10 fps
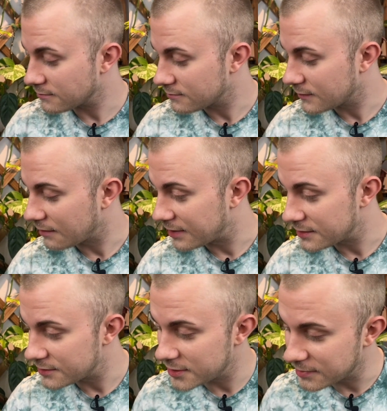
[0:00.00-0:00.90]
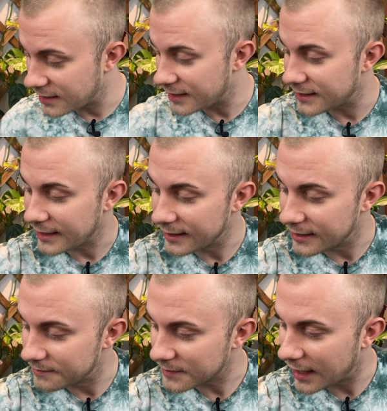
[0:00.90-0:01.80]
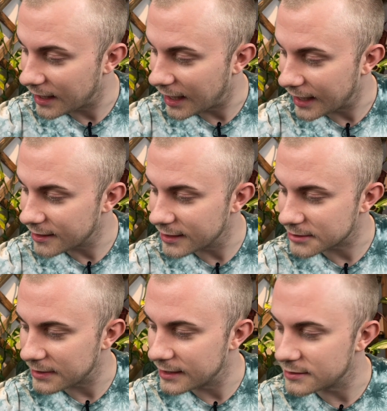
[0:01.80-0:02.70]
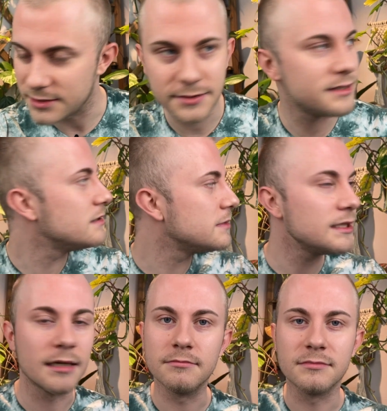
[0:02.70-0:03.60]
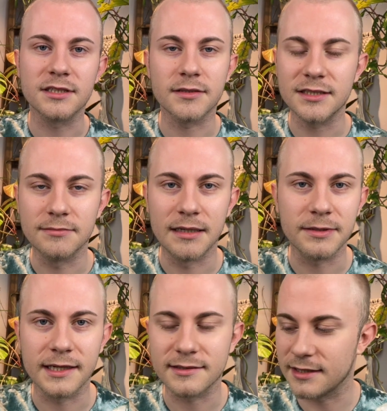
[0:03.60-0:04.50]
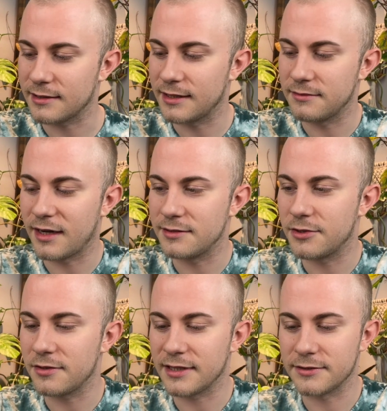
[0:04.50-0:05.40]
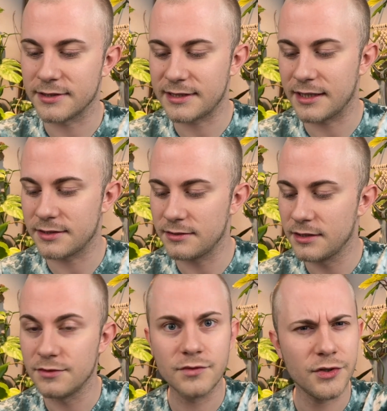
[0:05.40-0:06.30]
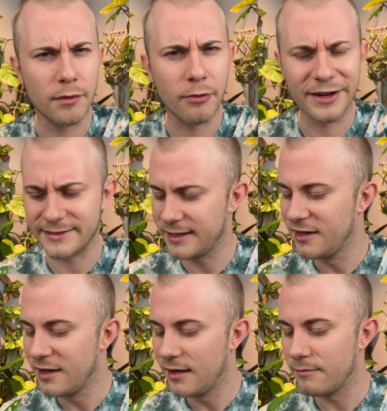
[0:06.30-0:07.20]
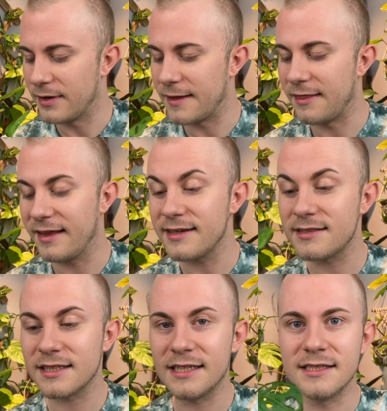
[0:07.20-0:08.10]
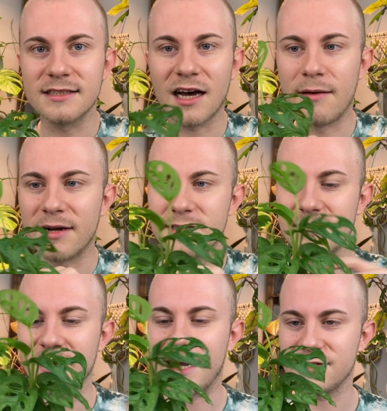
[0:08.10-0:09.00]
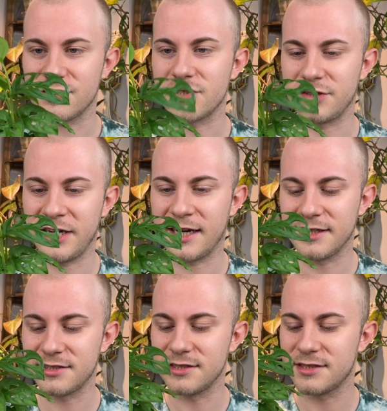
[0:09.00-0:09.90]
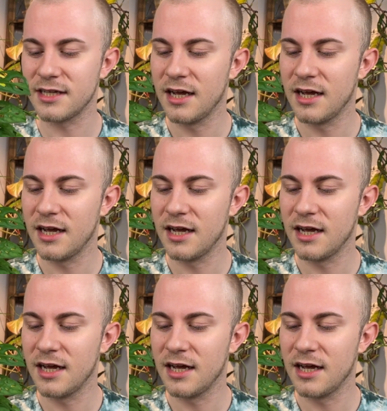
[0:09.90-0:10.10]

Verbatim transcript: Plants are super hot. I get it. I, I collect plants. You see me, I'm surrounded by plants. Like, I, I totally understand. To a point. But this is a Monstera adansonii. This is,